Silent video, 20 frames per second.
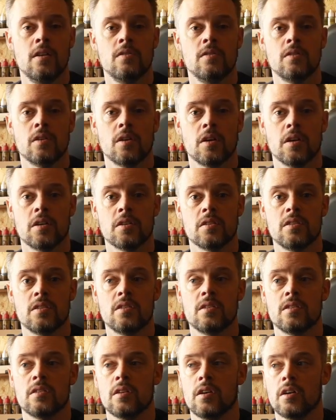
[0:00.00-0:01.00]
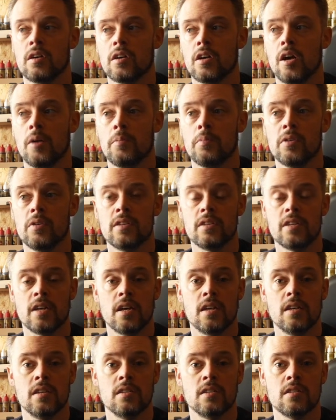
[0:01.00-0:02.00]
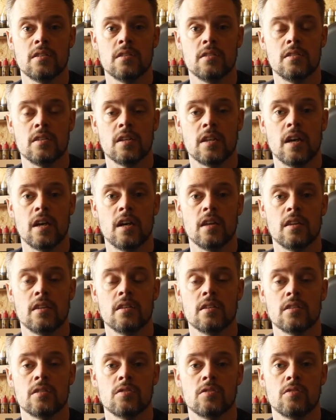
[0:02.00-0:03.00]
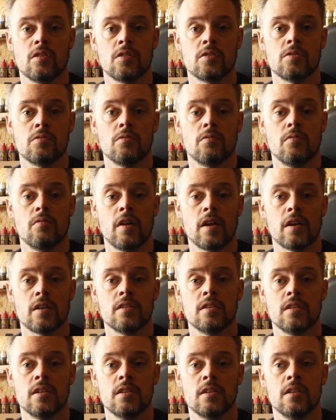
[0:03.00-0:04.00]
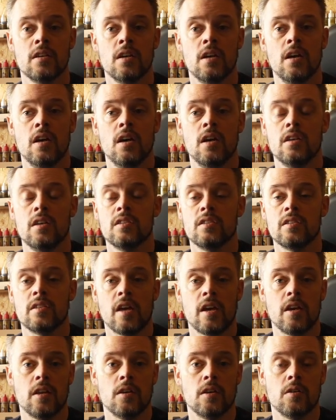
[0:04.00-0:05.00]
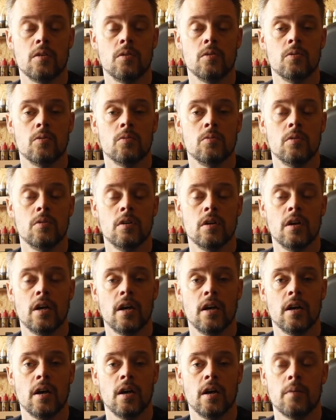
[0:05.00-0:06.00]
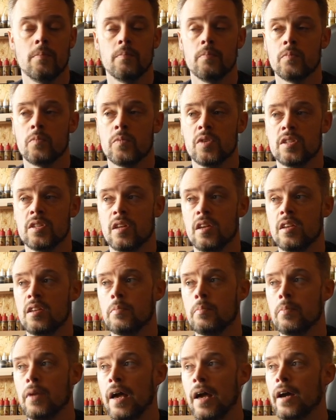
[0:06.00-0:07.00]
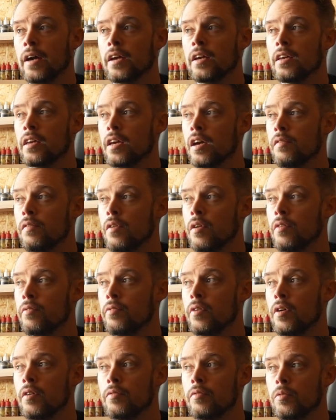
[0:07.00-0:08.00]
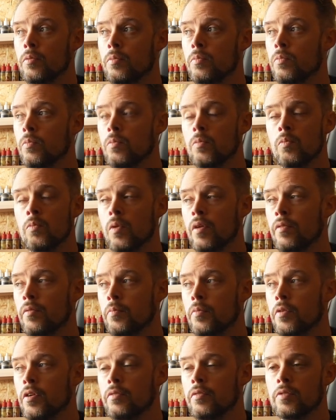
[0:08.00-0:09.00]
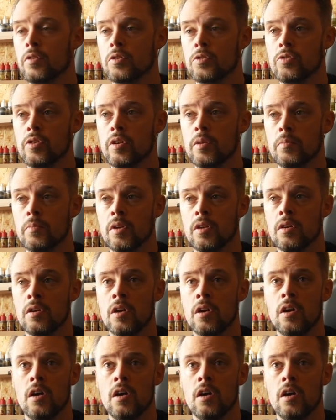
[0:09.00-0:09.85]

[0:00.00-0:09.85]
Took us a couple of days to get the structure erected, stain it all. We stained it black and gave it a further weatherproofing treatment.